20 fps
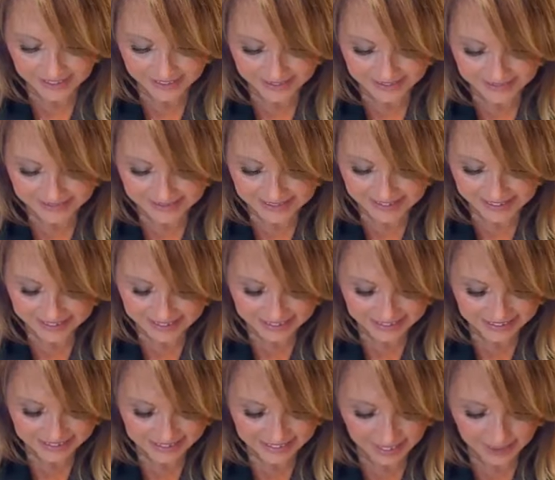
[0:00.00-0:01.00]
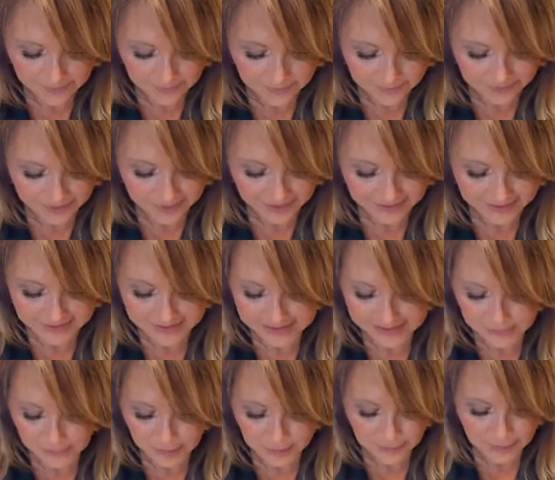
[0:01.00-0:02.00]
it's thickening up a bit.
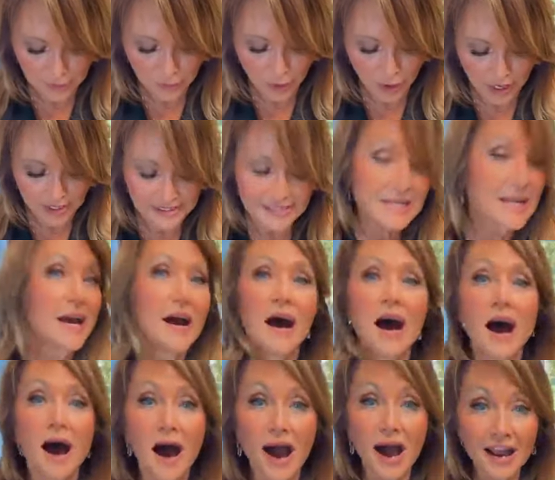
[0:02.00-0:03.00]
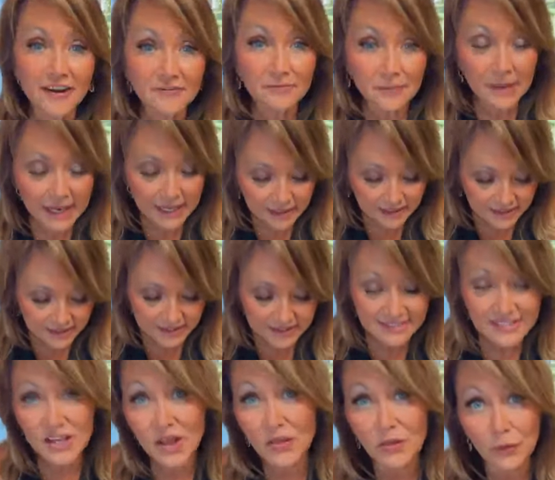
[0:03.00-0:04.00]
This is what we want. I've made
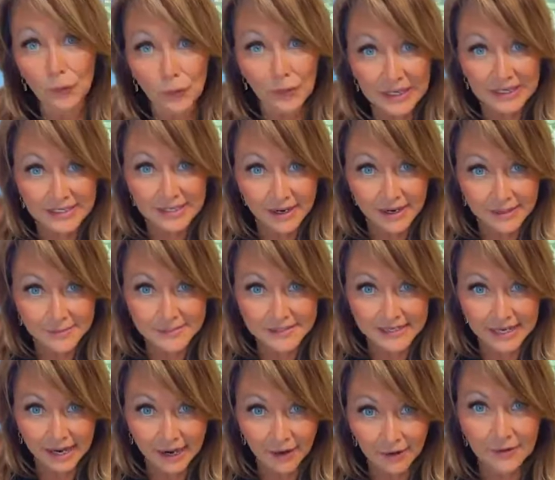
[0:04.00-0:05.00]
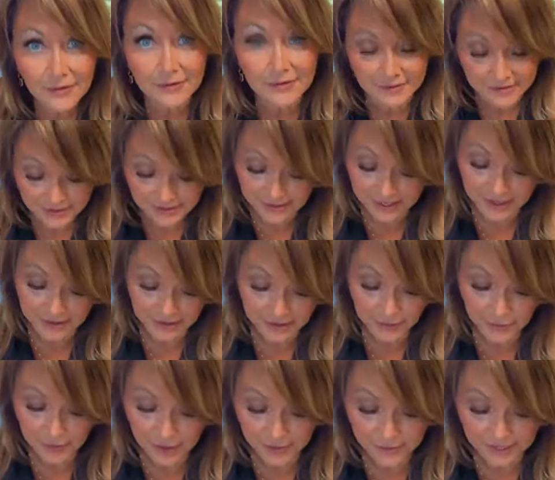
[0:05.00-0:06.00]
this 3 times now, so now you
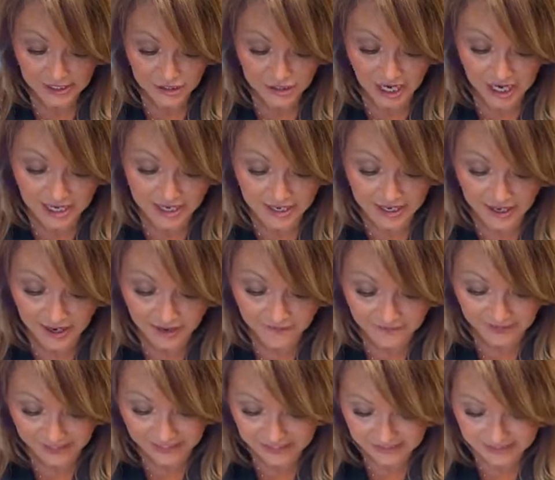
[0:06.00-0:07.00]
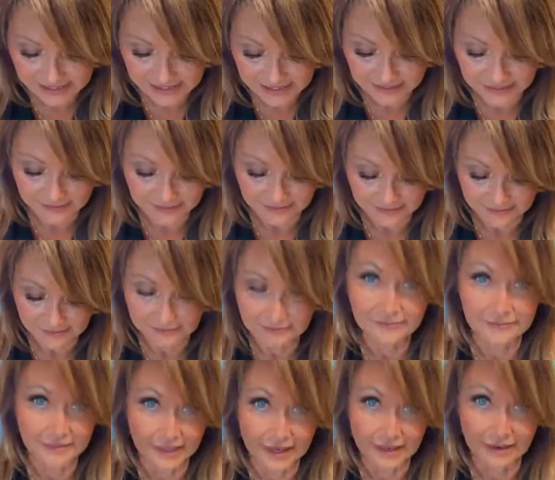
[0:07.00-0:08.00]
know how much I love it,
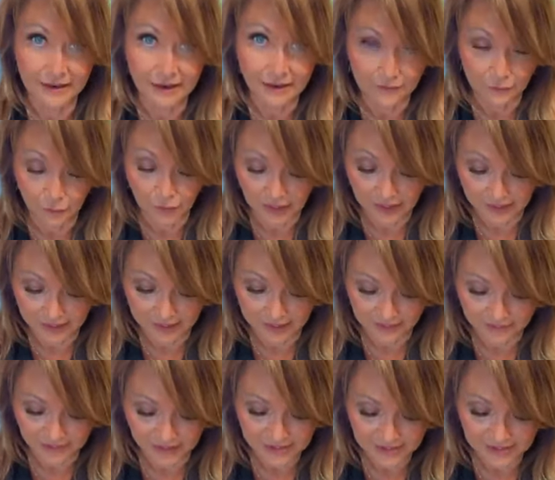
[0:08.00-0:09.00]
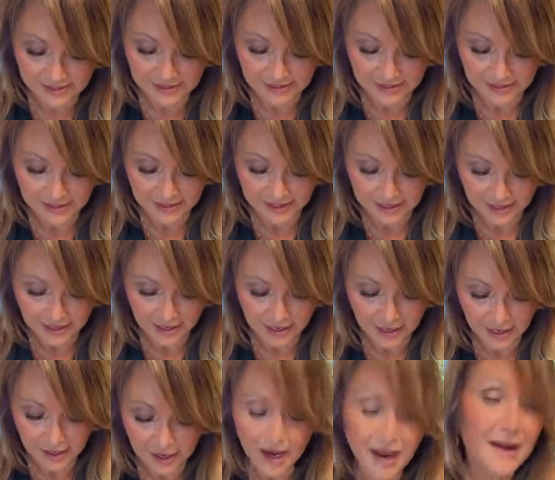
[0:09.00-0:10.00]
like really love it.
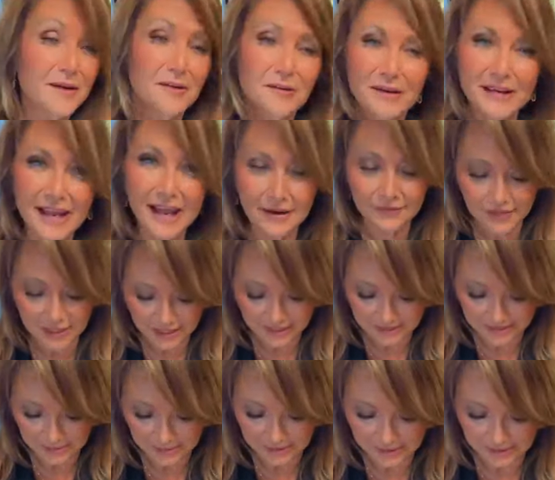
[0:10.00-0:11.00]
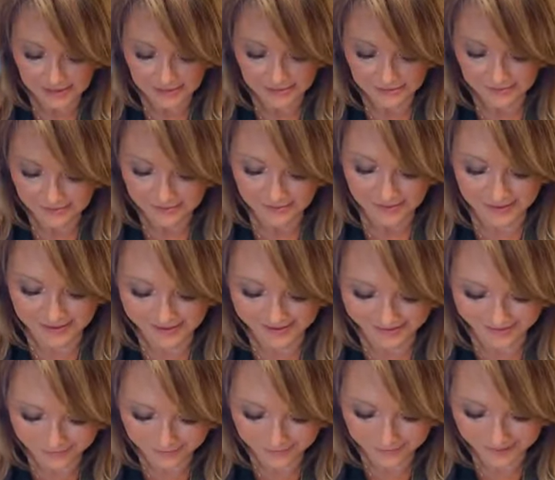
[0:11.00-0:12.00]
I already have a husband,
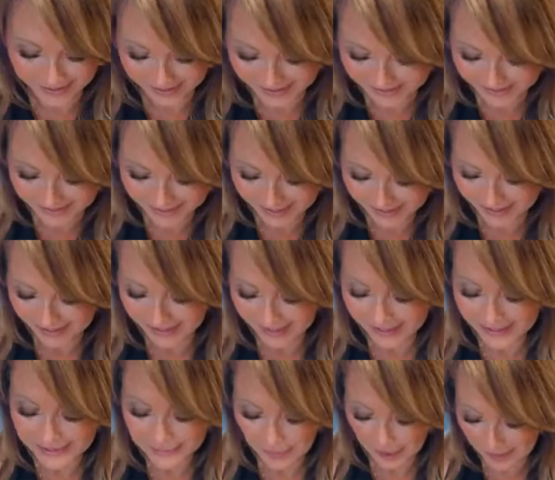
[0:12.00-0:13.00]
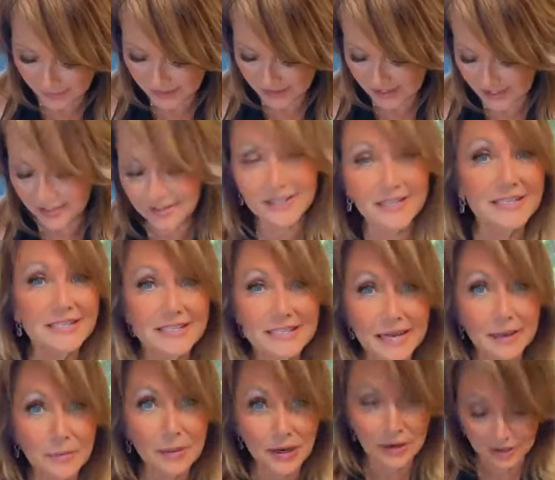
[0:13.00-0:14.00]
but he's probably still gonna
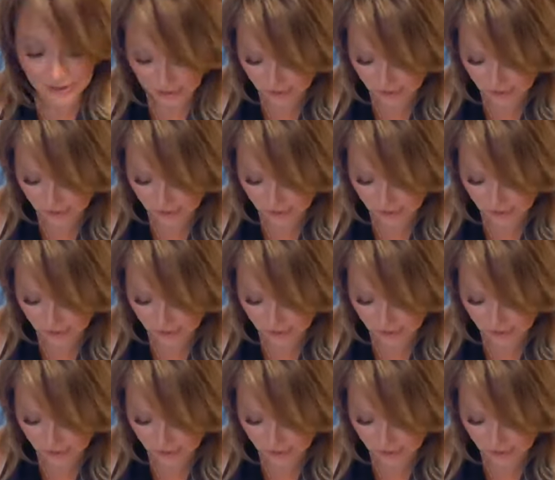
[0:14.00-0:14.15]
stay